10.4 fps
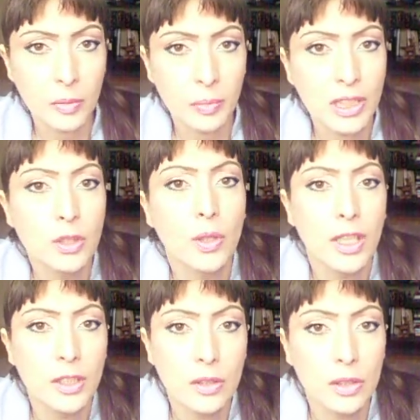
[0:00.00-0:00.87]
but
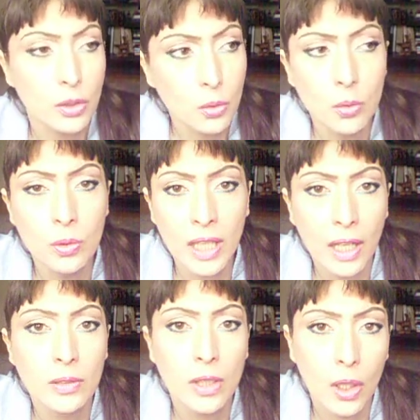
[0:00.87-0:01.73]
you
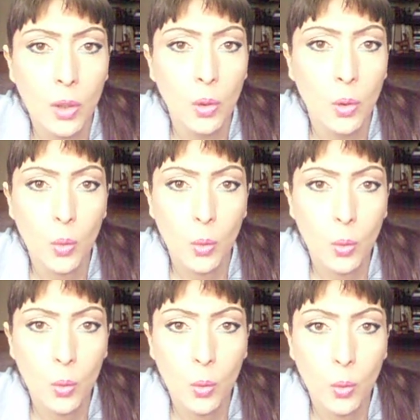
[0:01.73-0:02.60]
now know
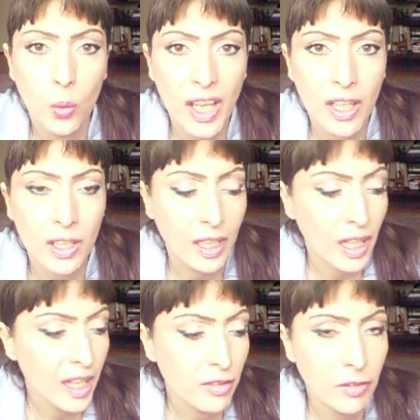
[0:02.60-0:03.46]
where
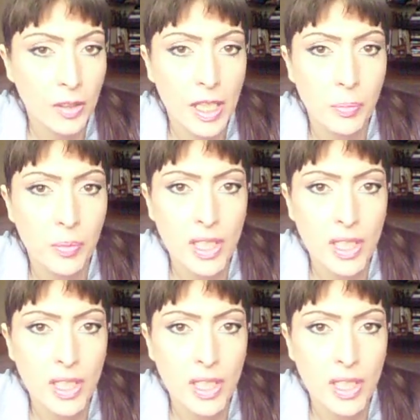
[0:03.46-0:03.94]
every